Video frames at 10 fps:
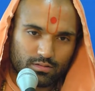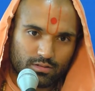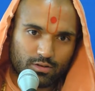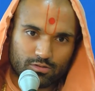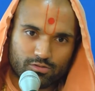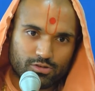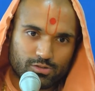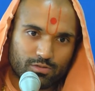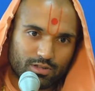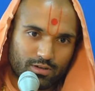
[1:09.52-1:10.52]
You know, Sriji
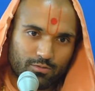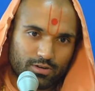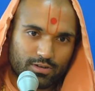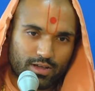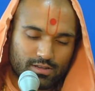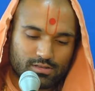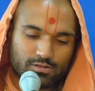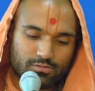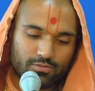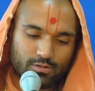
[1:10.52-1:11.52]
Bhagat, I wanted to ask
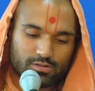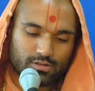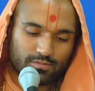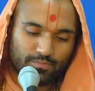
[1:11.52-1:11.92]
you first.